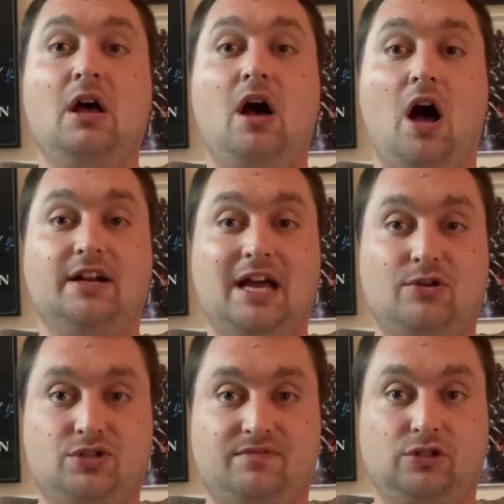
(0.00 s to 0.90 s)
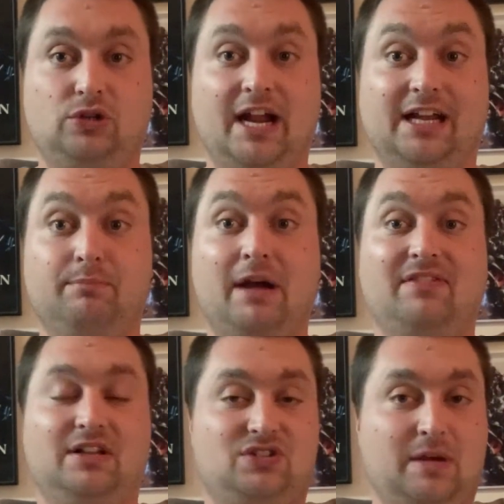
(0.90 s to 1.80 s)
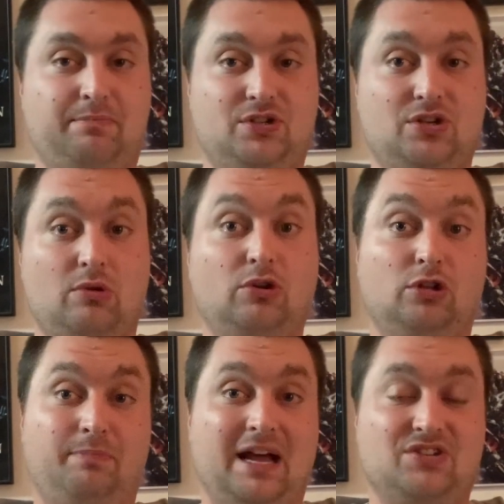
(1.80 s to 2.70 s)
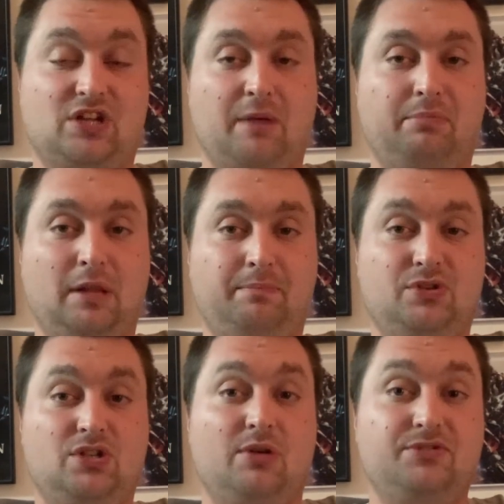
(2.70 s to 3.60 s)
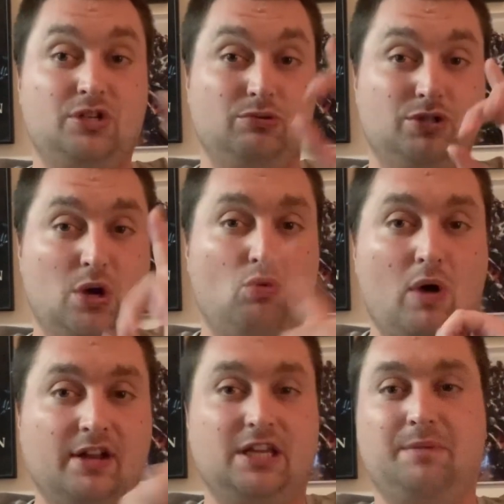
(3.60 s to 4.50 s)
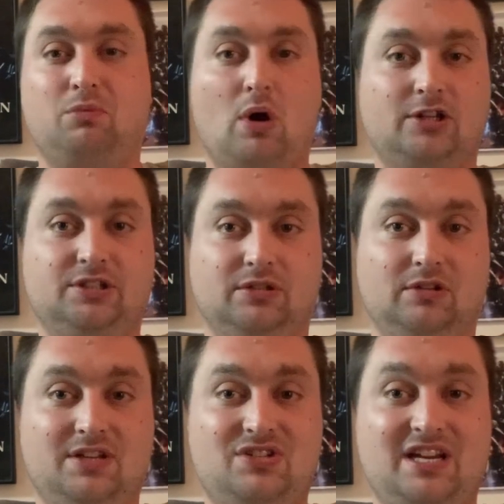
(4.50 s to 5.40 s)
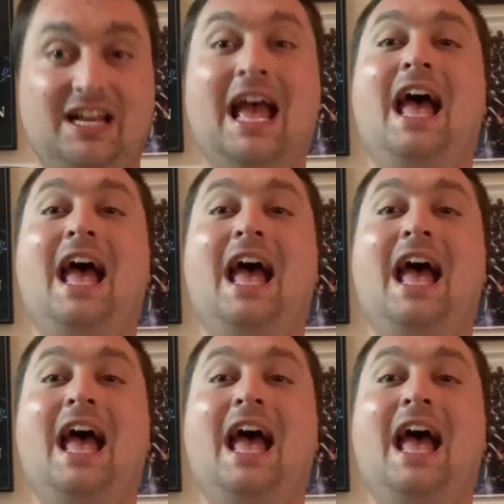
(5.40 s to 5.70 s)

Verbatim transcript: on House of the Dragon by this episode or the past couple episodes, you don't want to keep watching or listening,